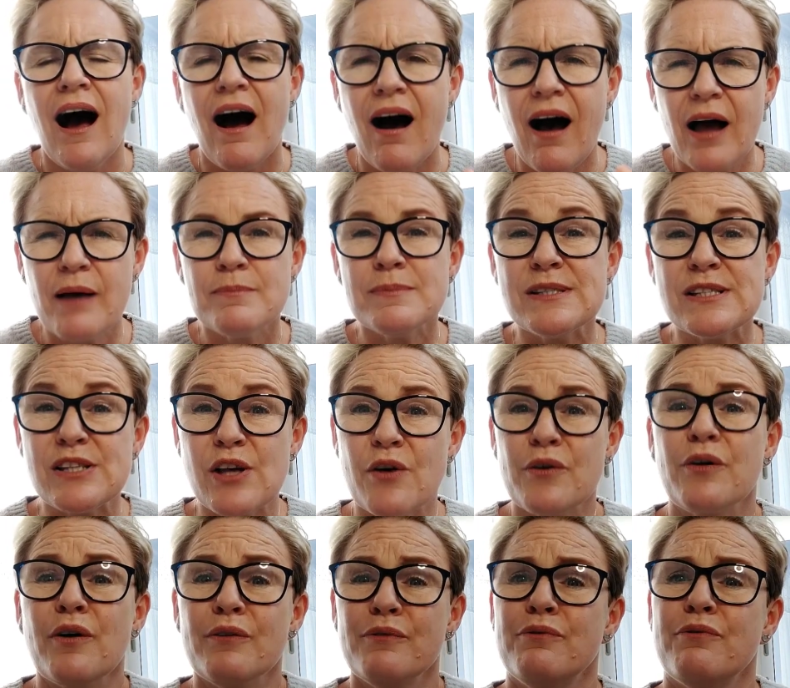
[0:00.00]
I'm so
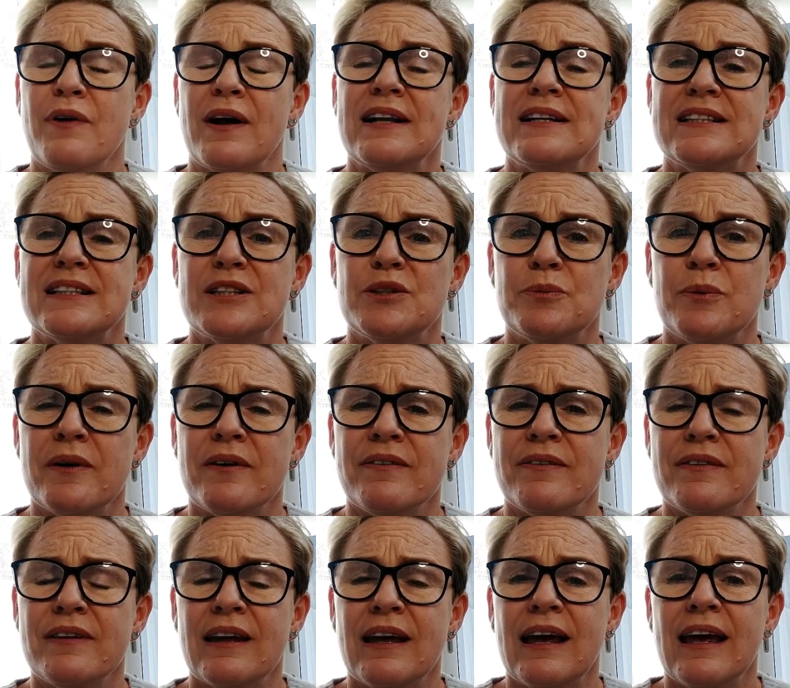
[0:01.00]
confronted
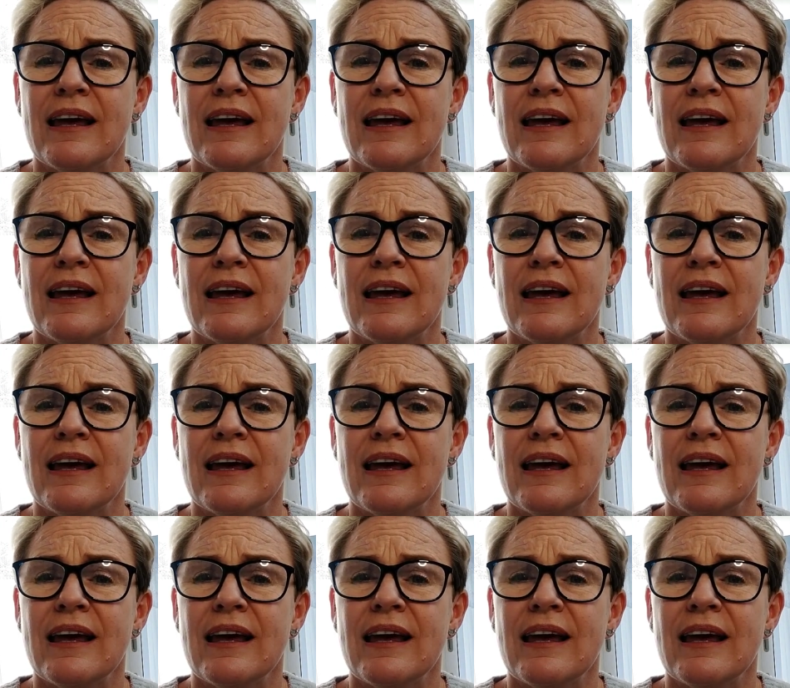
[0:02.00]
with